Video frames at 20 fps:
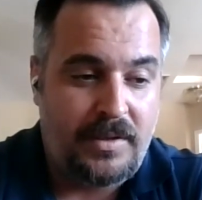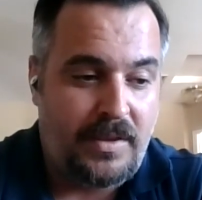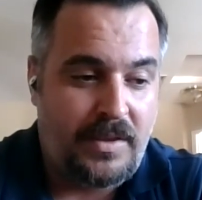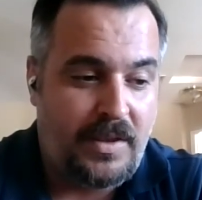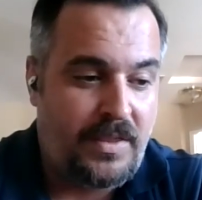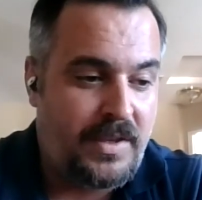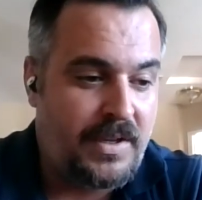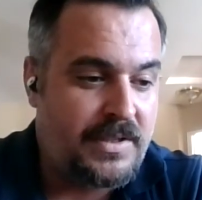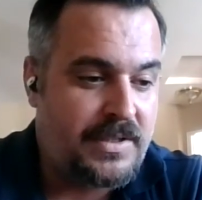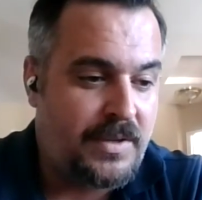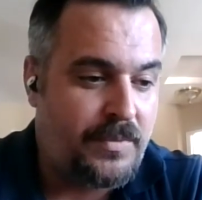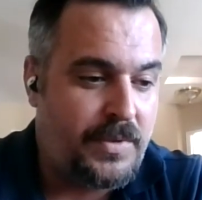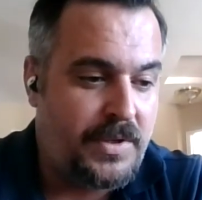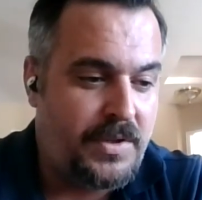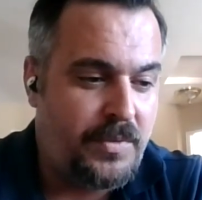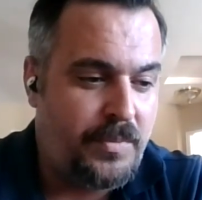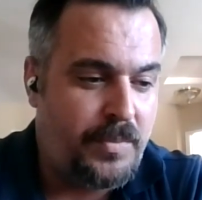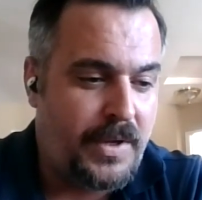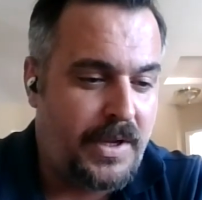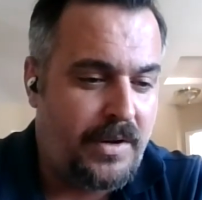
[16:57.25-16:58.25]
and the things that we
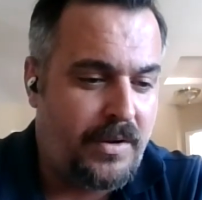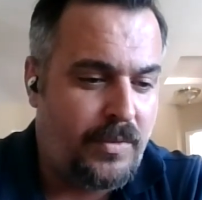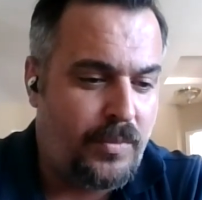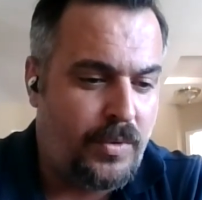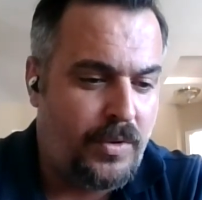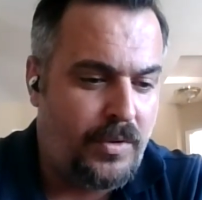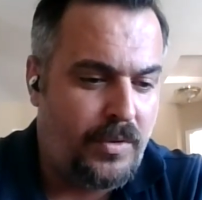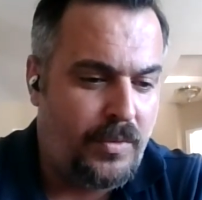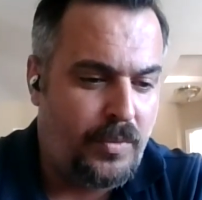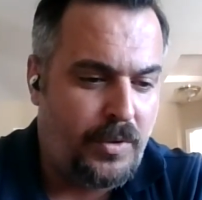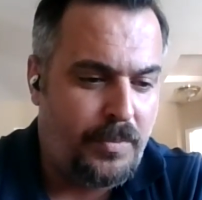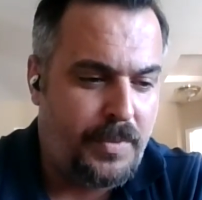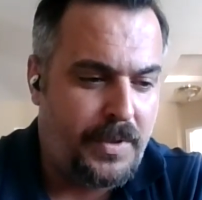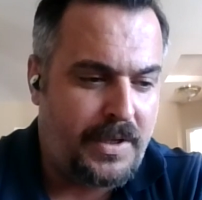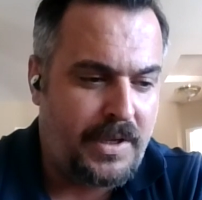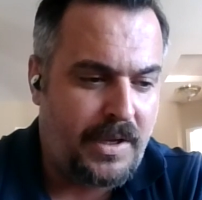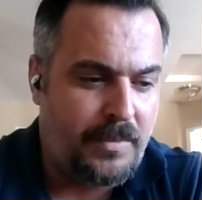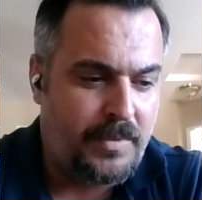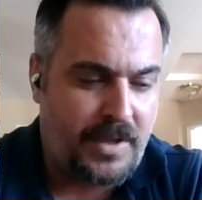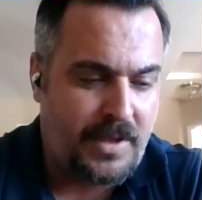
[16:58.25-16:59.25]
do better will
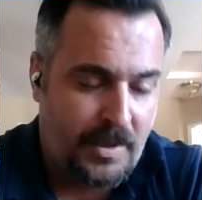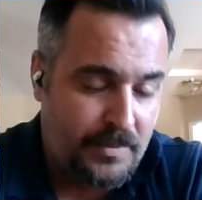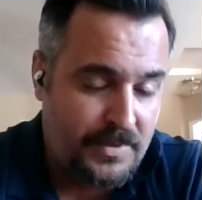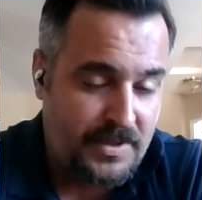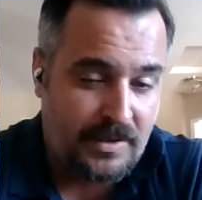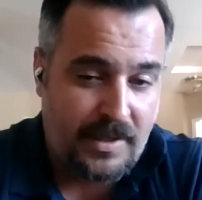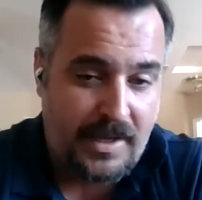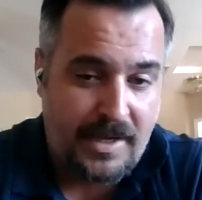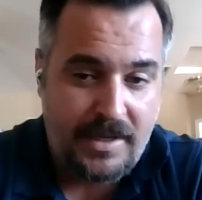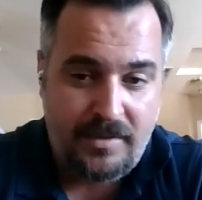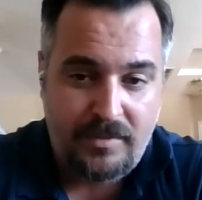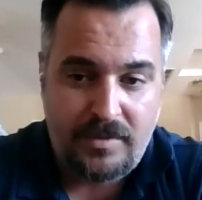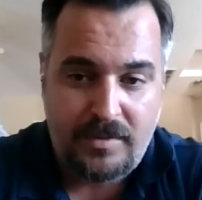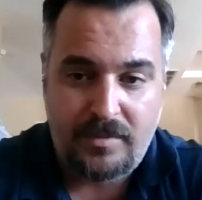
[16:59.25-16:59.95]
become to light.